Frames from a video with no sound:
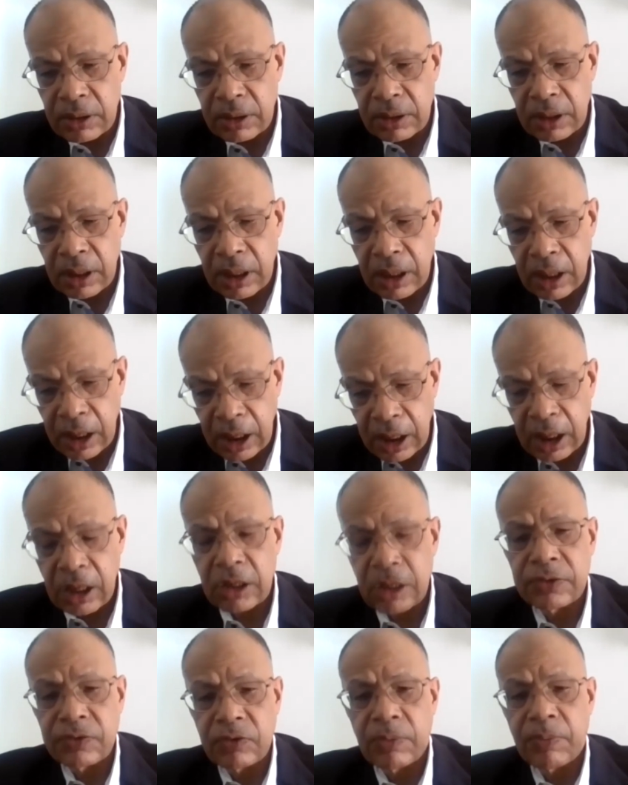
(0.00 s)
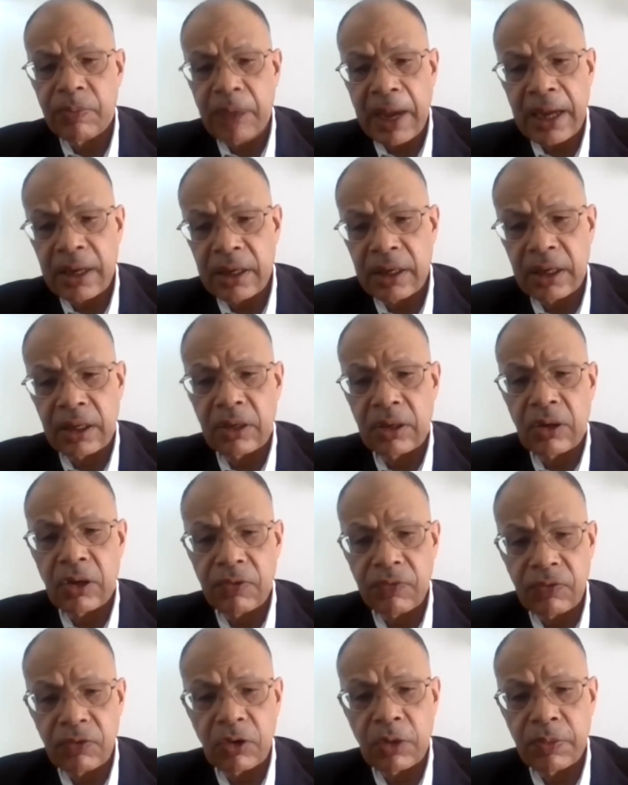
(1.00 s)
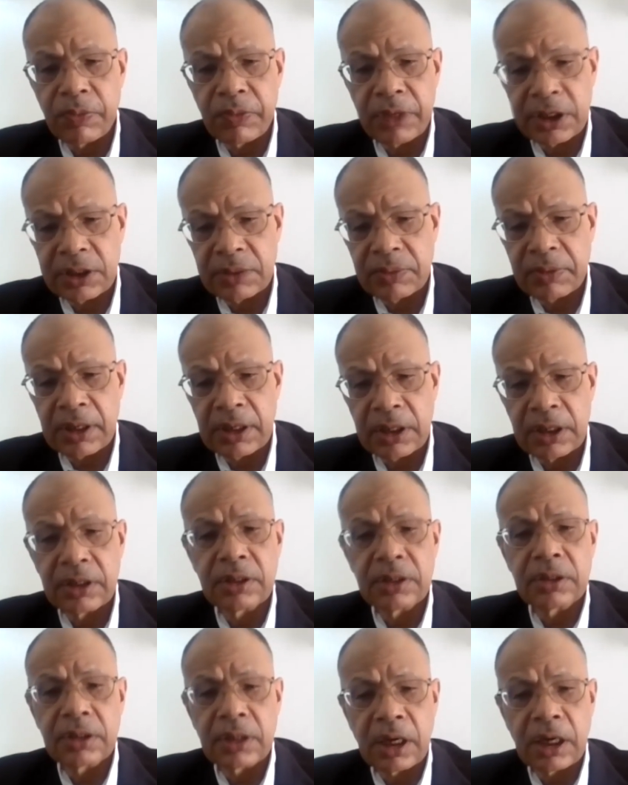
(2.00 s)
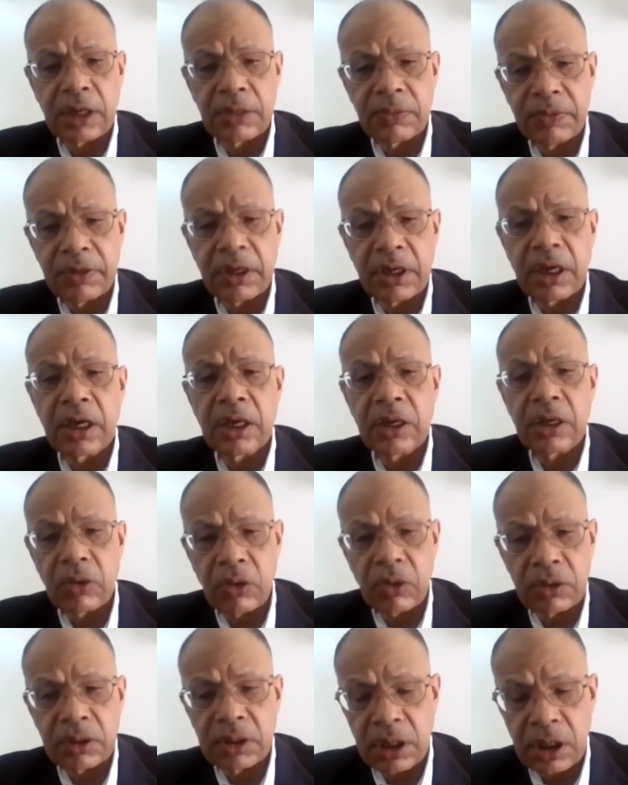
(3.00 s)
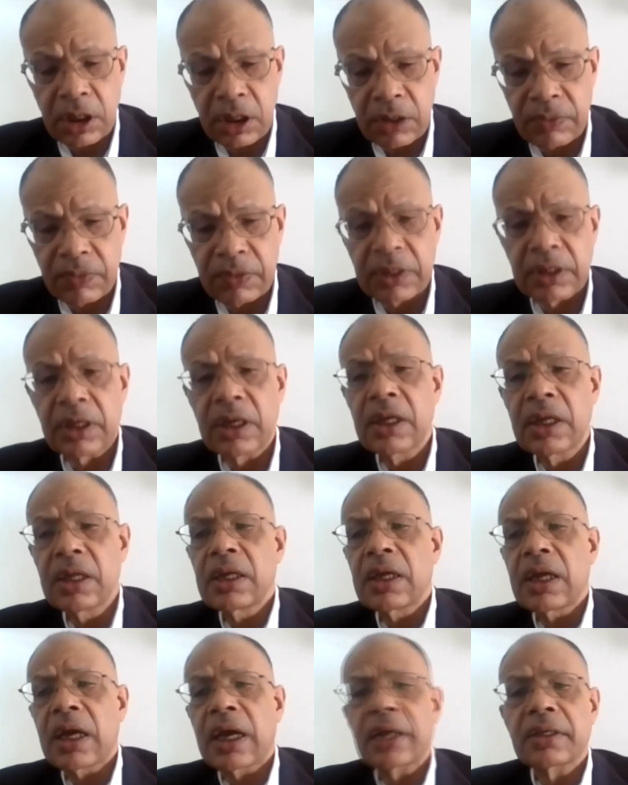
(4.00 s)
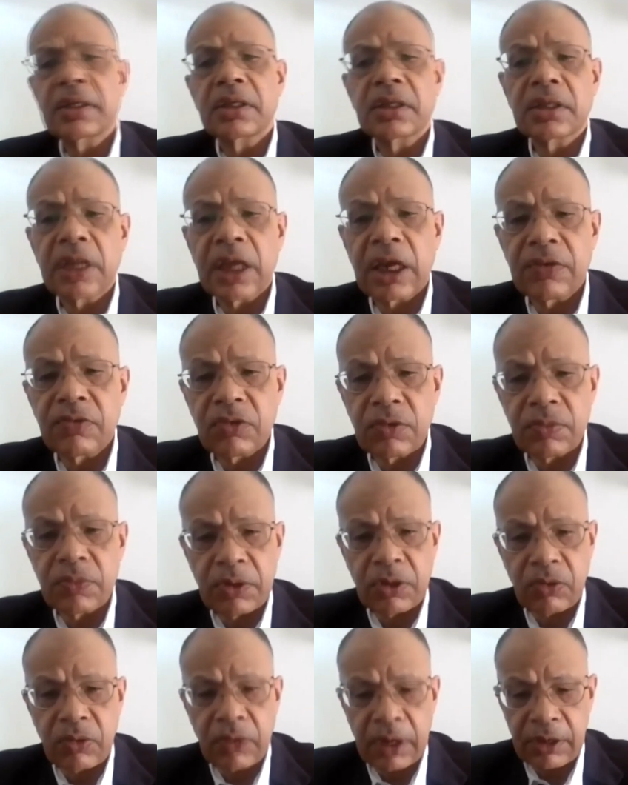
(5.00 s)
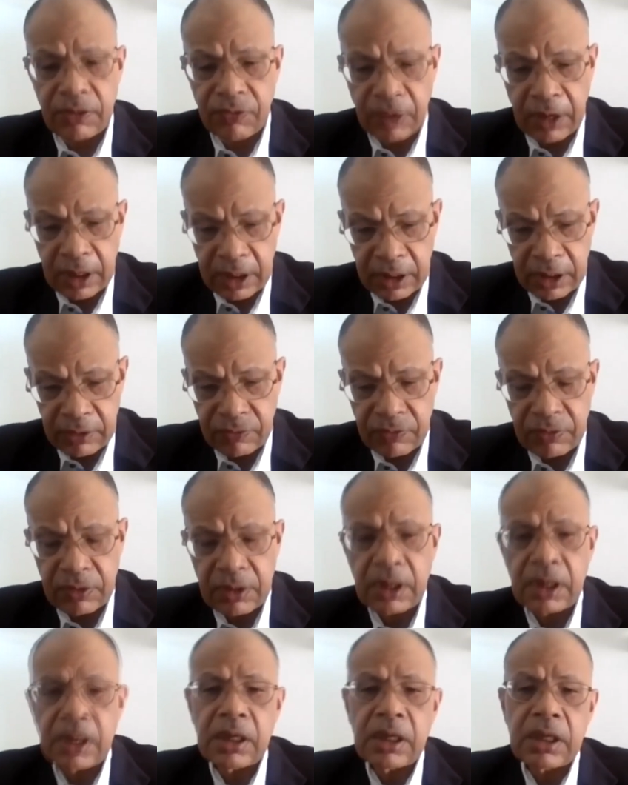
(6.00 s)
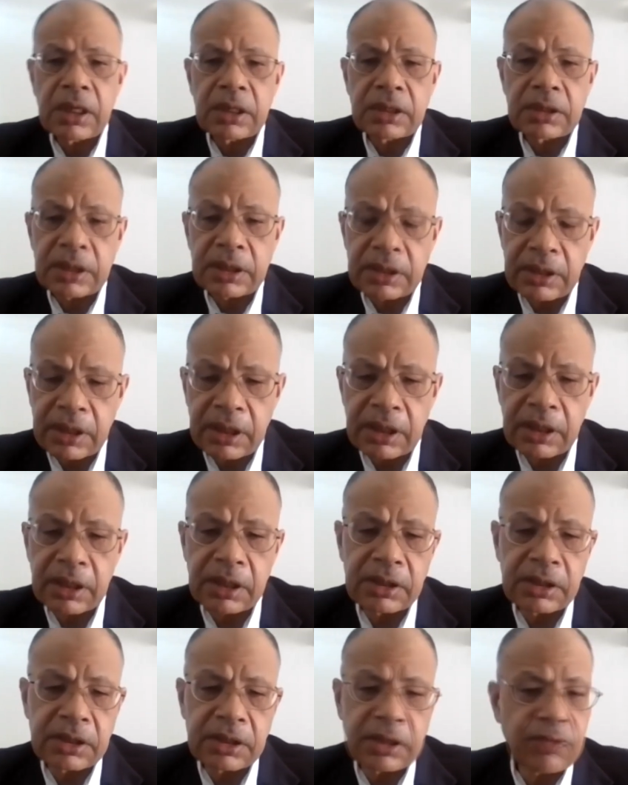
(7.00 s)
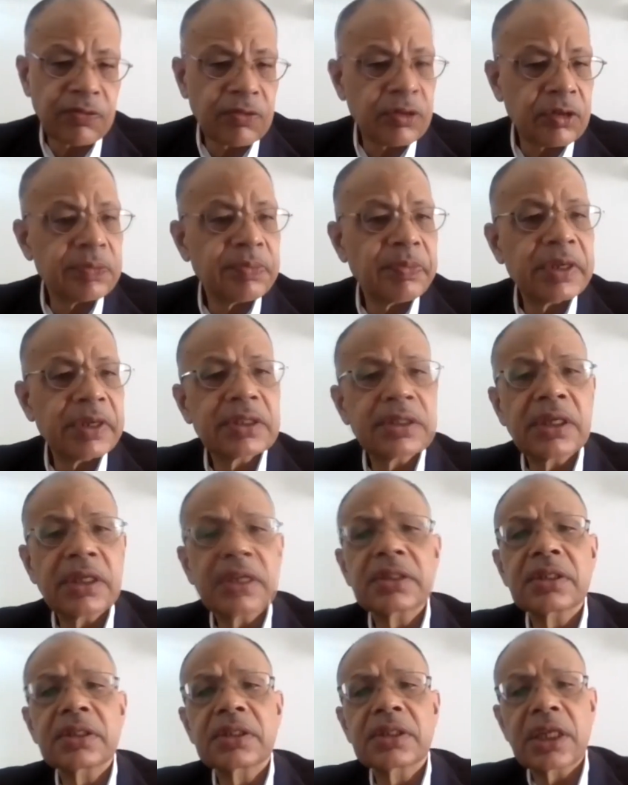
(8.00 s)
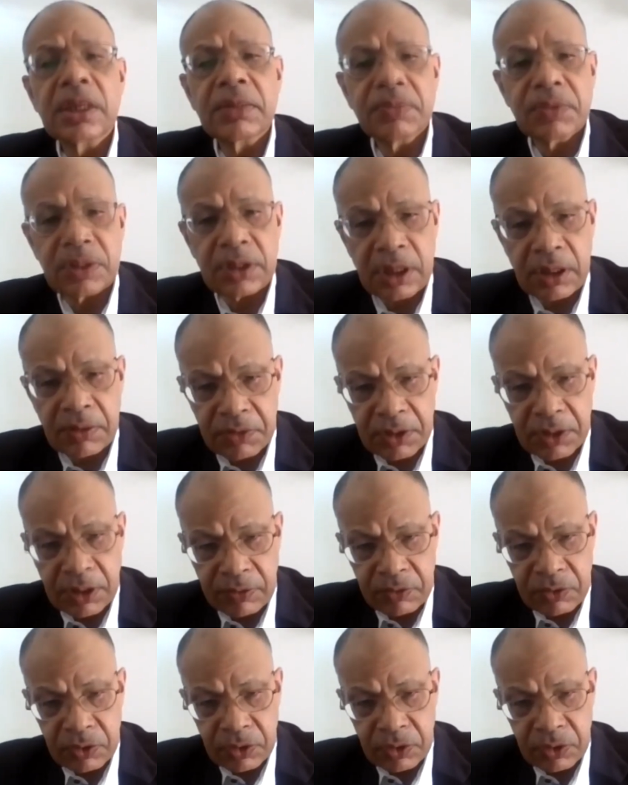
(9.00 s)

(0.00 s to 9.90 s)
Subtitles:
allows for backing of corporates by either the RBI or the government, I think that would be quite effective. The third is, of course, businesses themselves have to